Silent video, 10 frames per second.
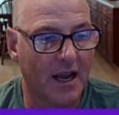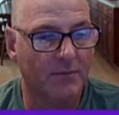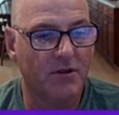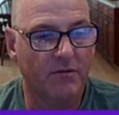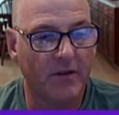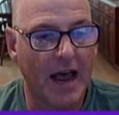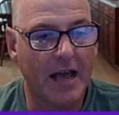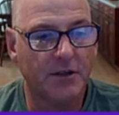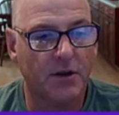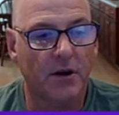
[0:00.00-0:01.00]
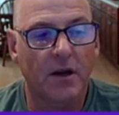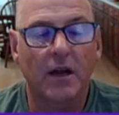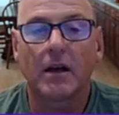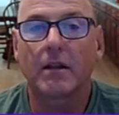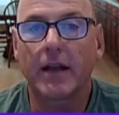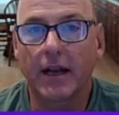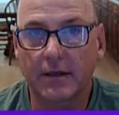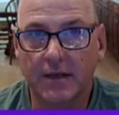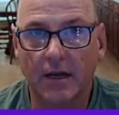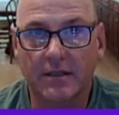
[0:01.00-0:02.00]
times faster than
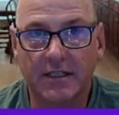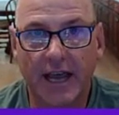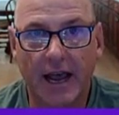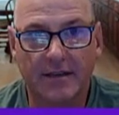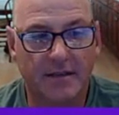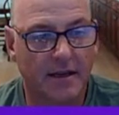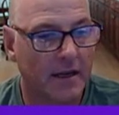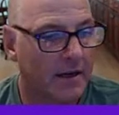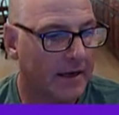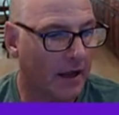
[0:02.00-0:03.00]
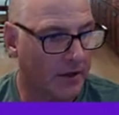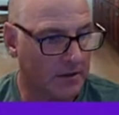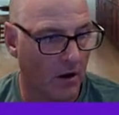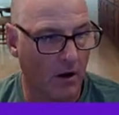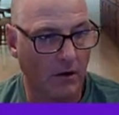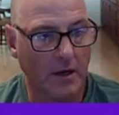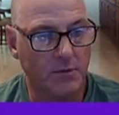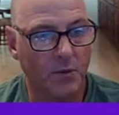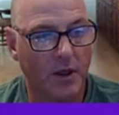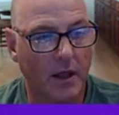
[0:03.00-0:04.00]
it does text. Now, this all
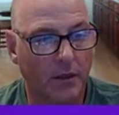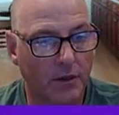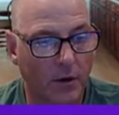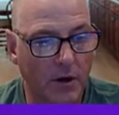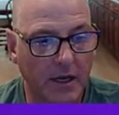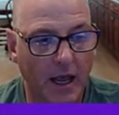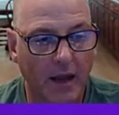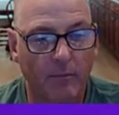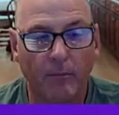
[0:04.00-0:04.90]
comes with a thirty day